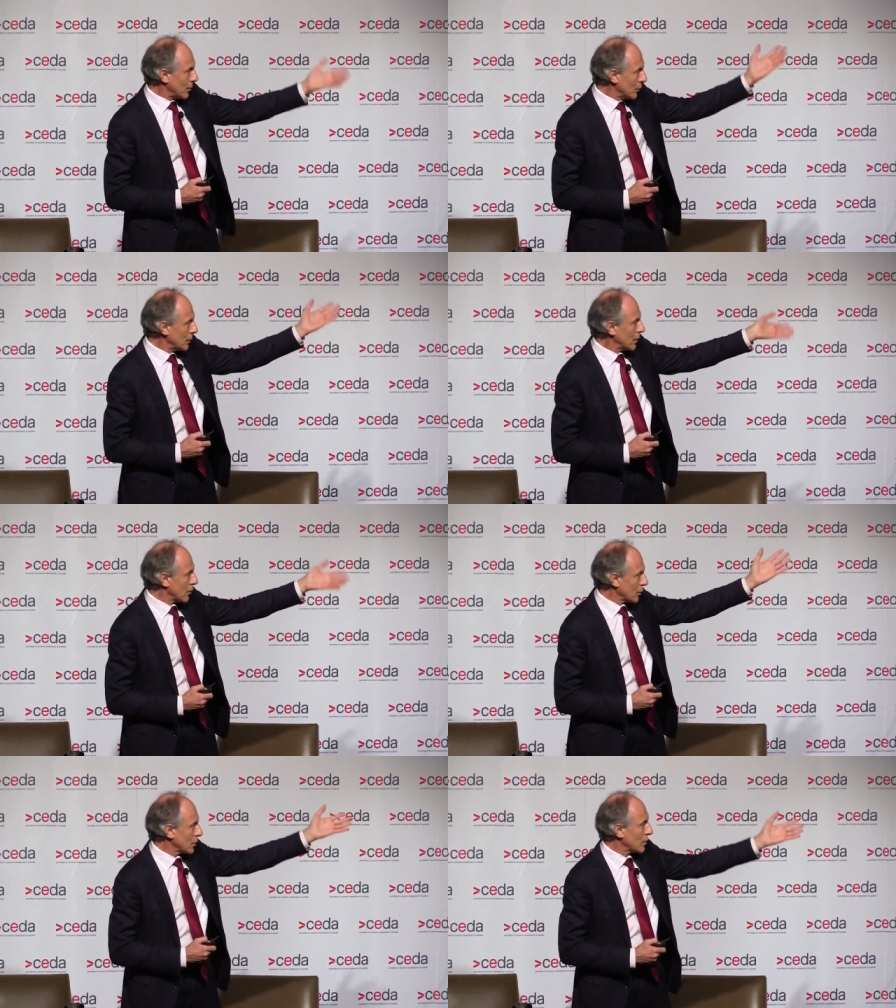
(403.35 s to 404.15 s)

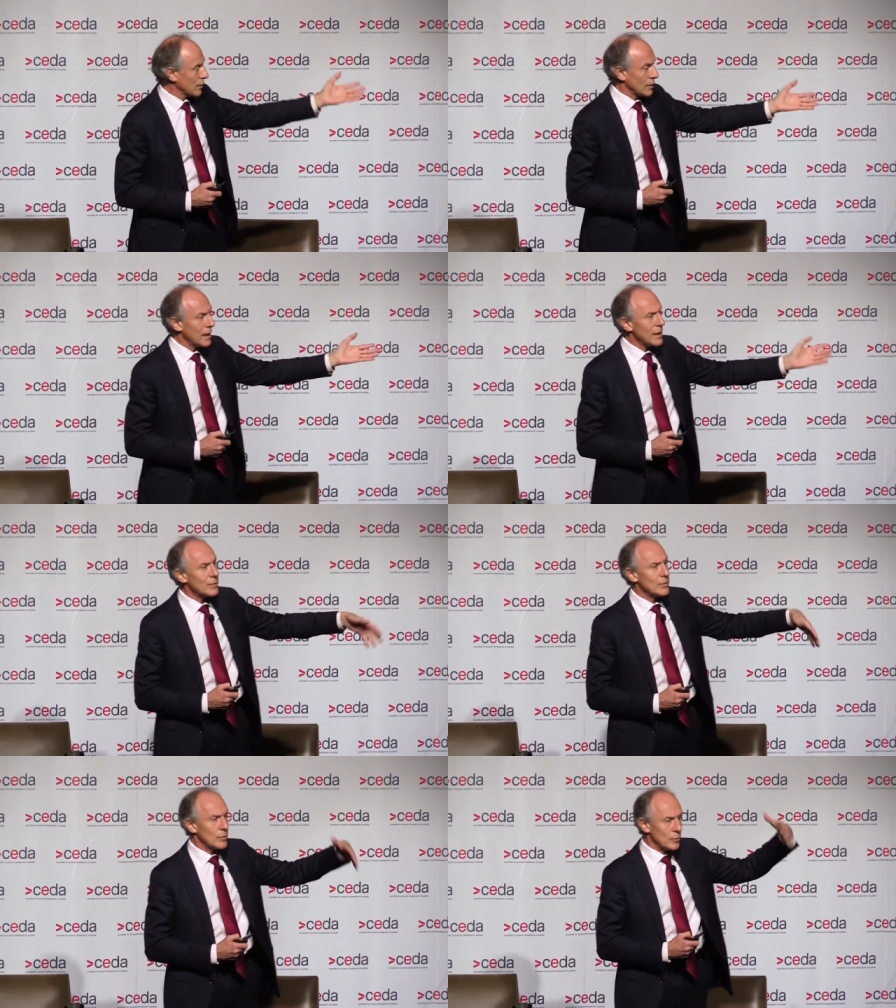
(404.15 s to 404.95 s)
buildings, not just little
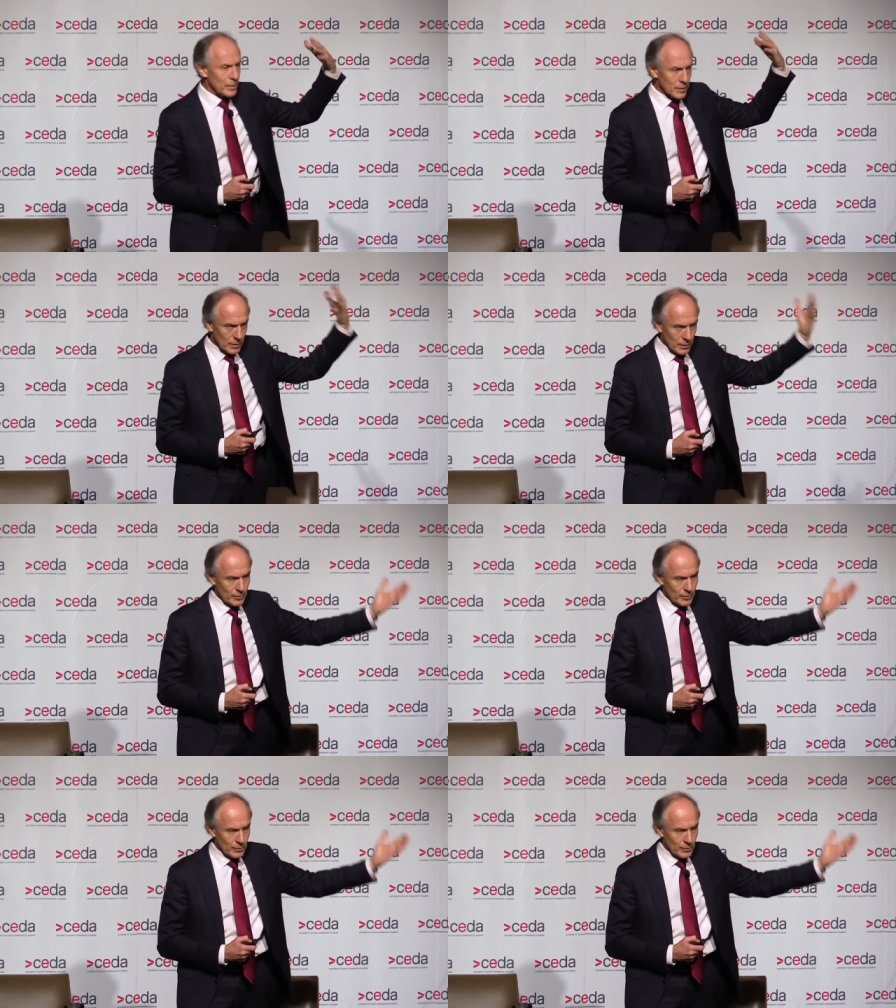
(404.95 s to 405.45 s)
houses, but